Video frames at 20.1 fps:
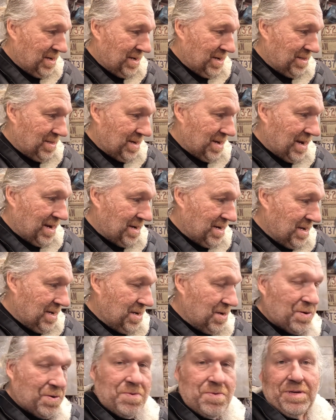And then
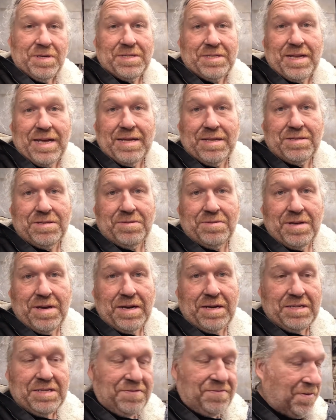all it's down to
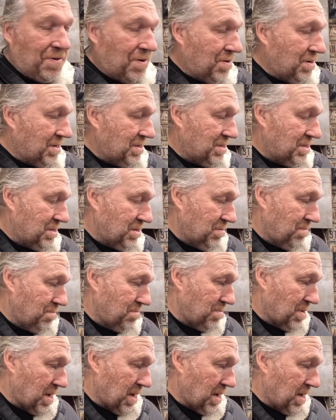then is finding
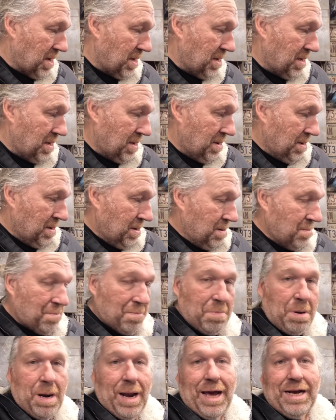some
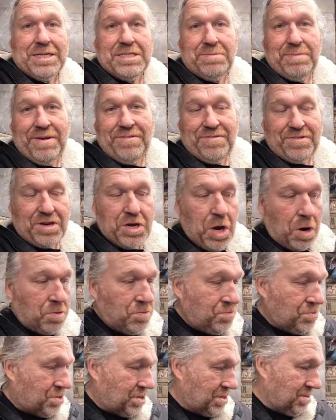blacksmith
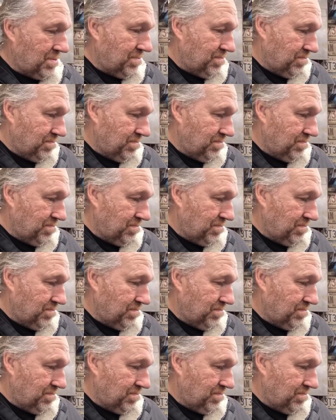coke,